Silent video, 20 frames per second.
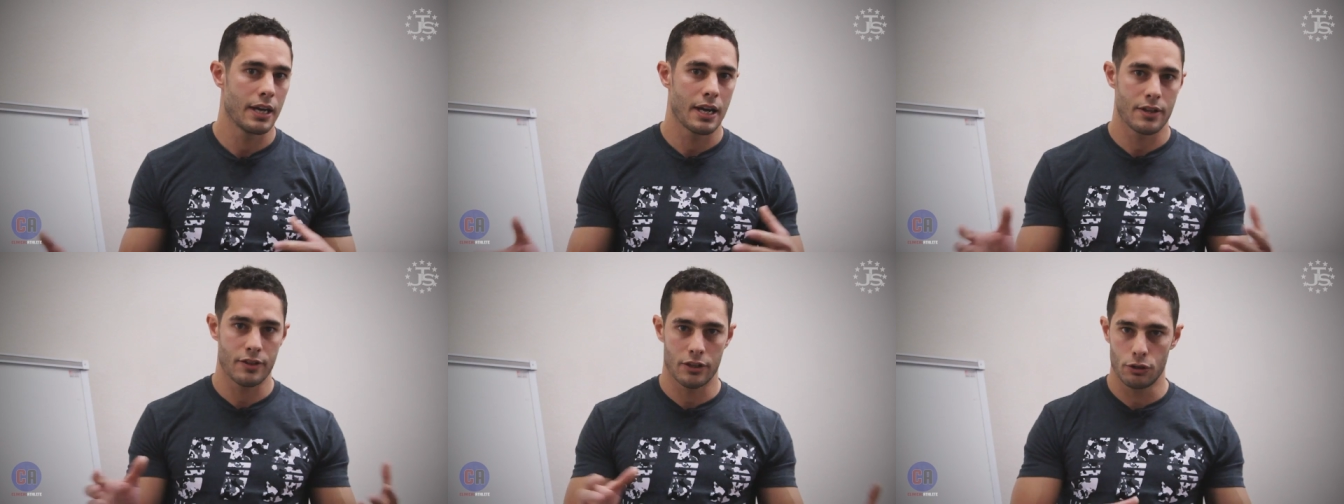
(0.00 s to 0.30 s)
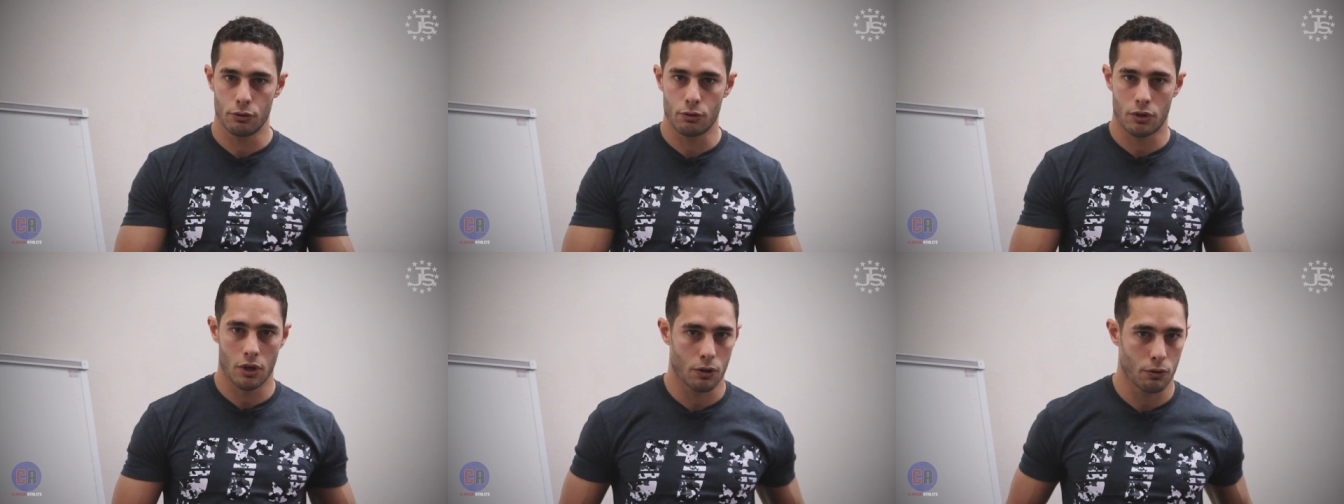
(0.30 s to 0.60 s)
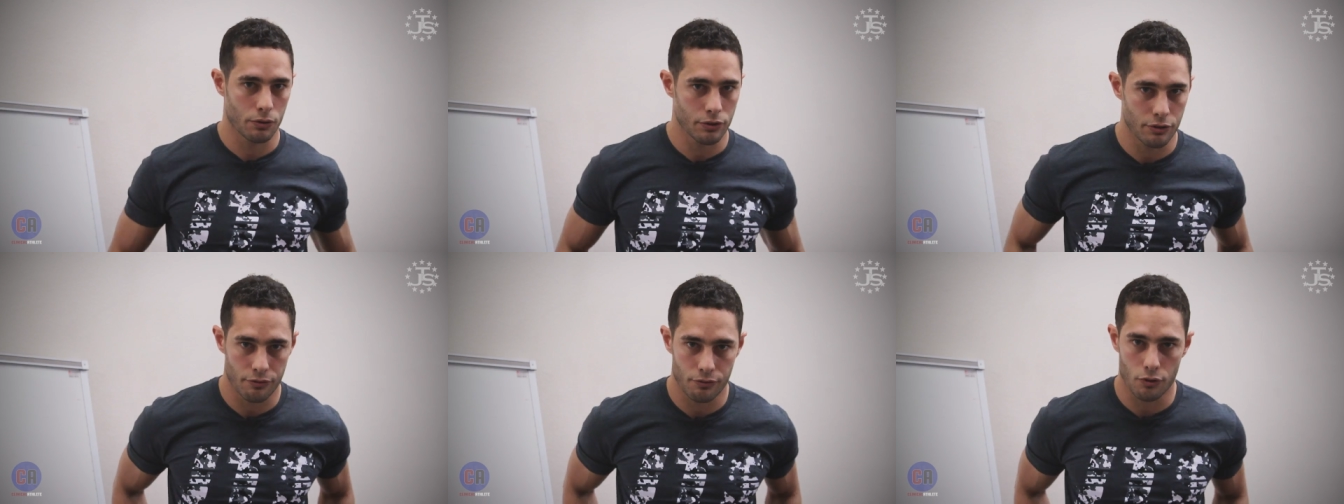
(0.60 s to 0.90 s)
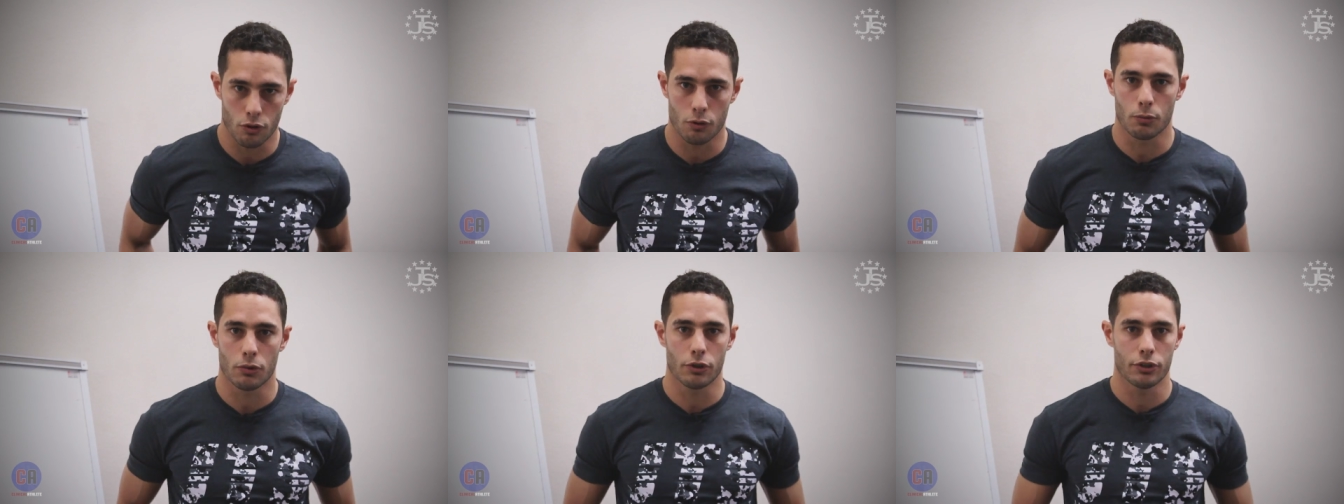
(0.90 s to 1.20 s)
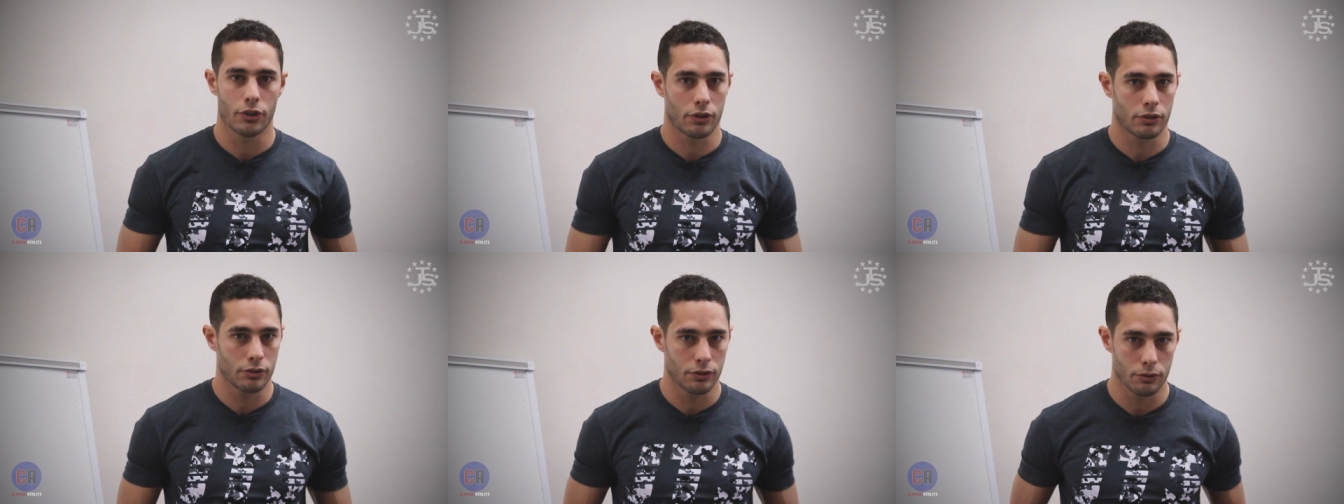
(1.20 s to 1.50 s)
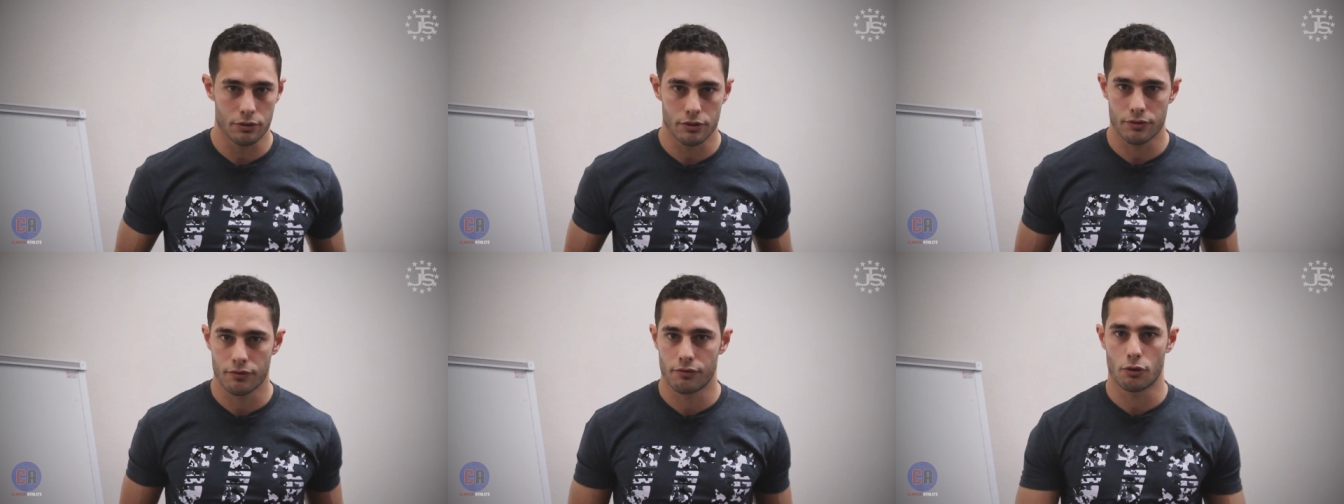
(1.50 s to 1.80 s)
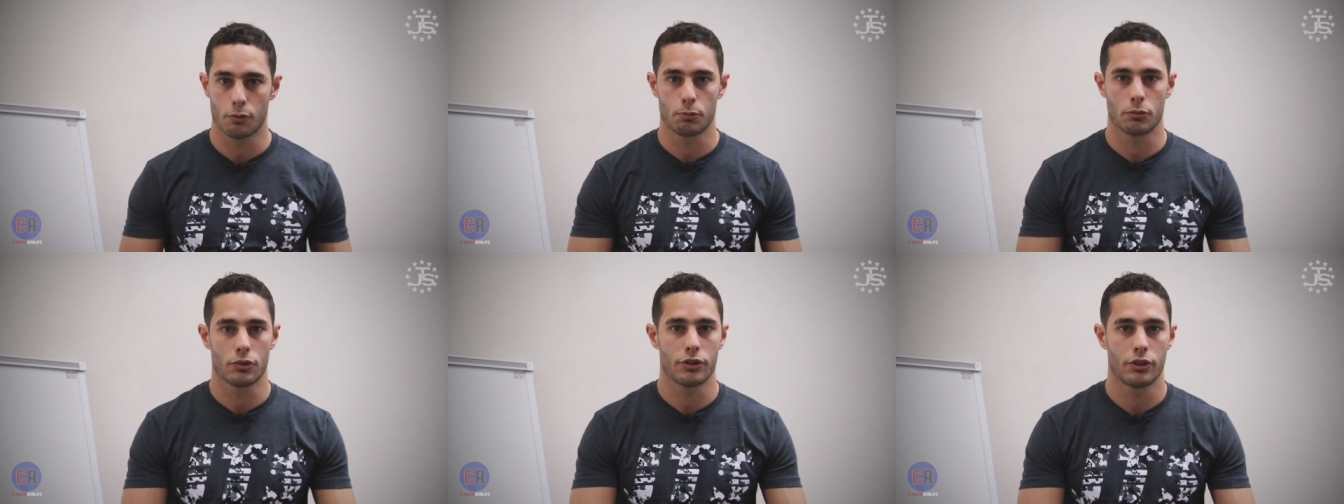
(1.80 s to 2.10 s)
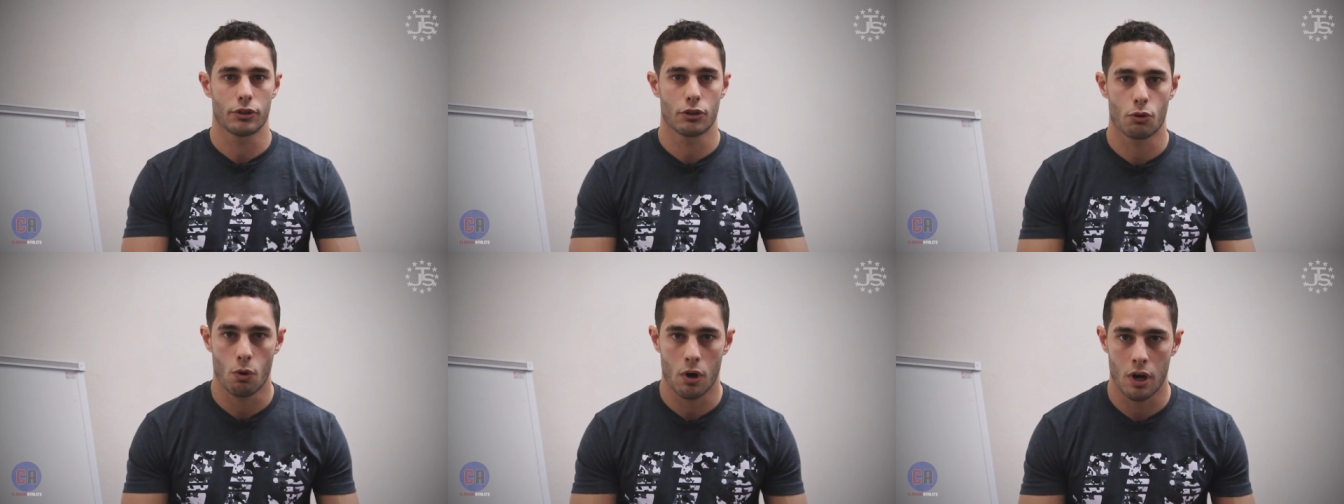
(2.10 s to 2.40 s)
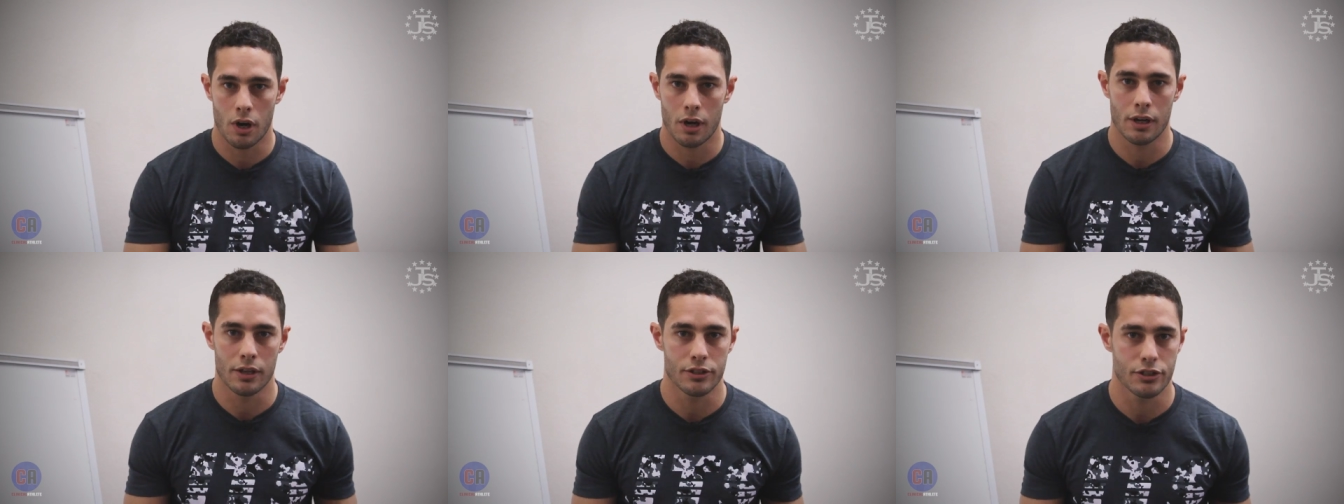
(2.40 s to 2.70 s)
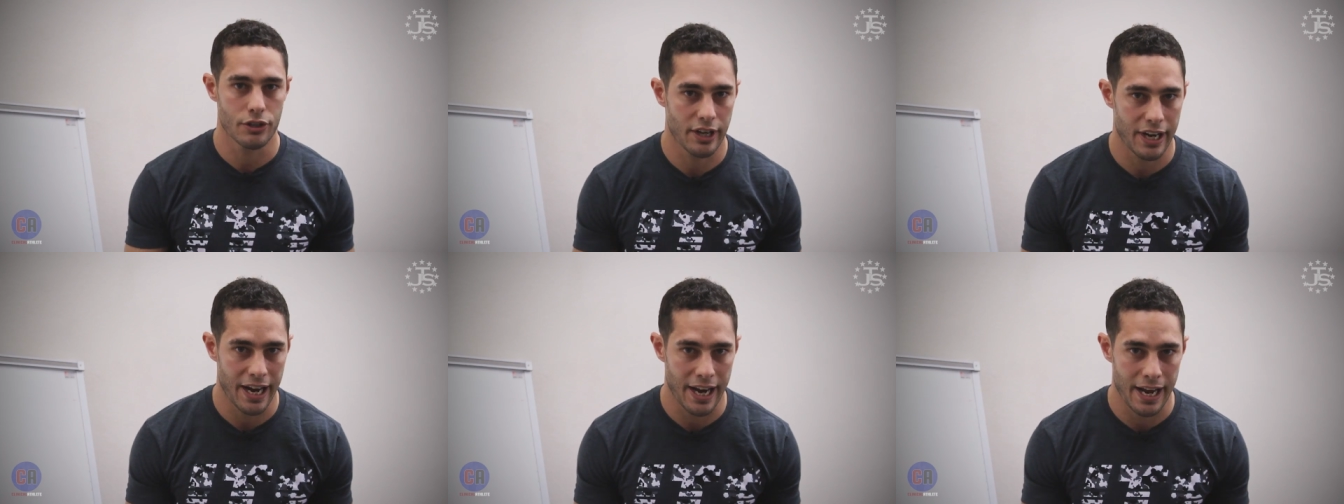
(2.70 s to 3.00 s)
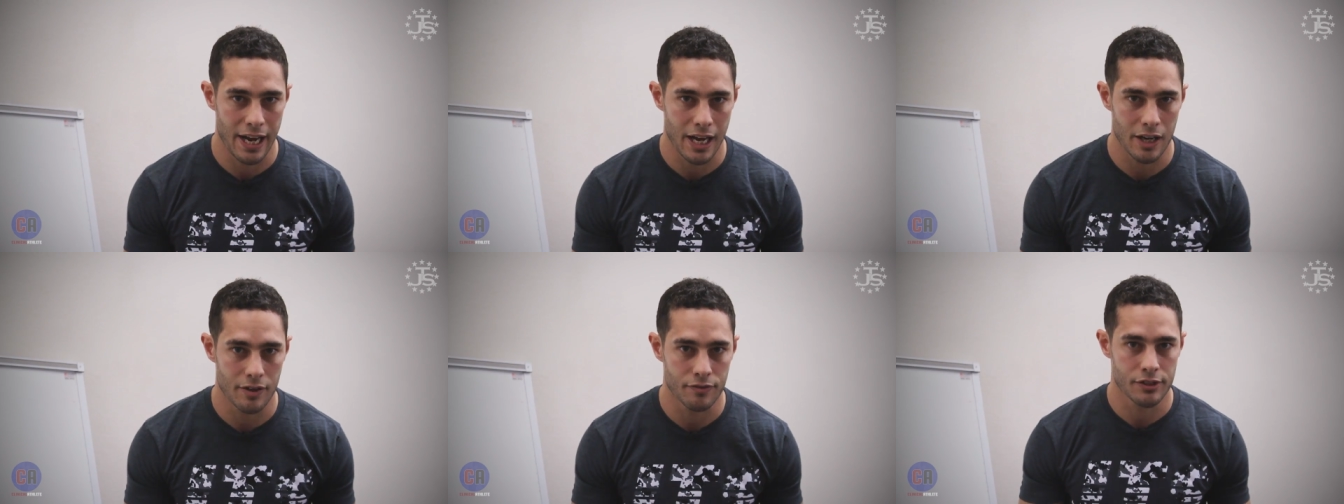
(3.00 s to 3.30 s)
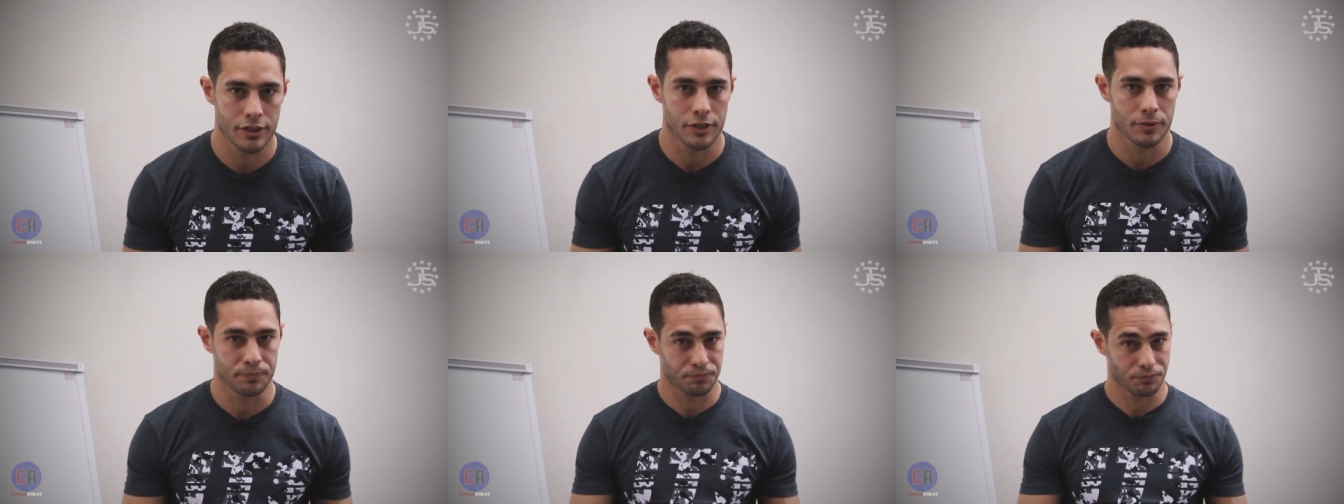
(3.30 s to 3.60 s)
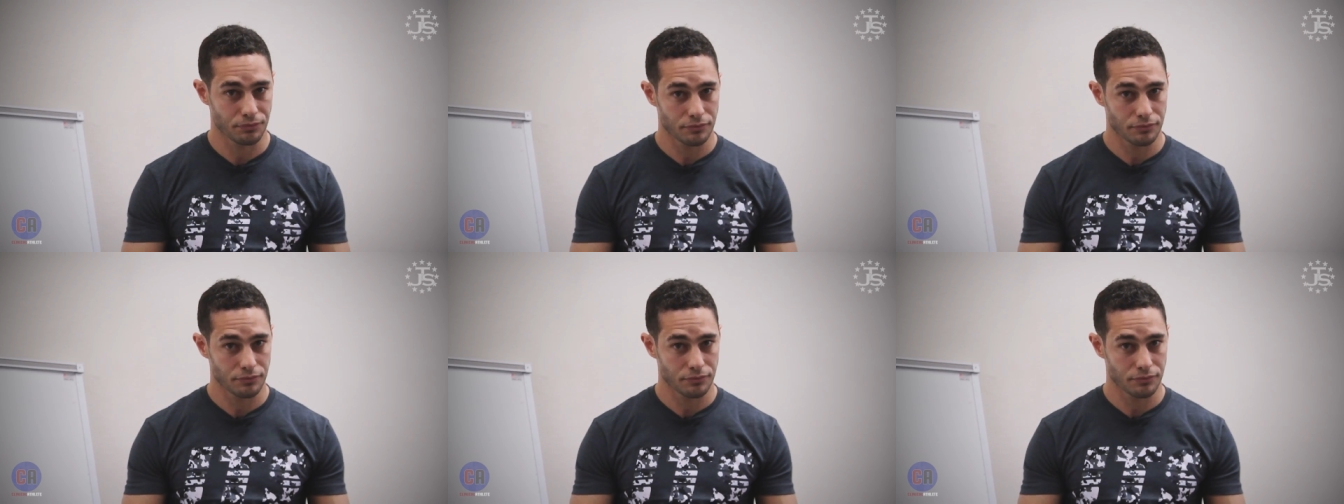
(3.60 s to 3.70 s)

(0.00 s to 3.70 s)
and then you go and you foam roll your glutes, foam roll your quads, your calves.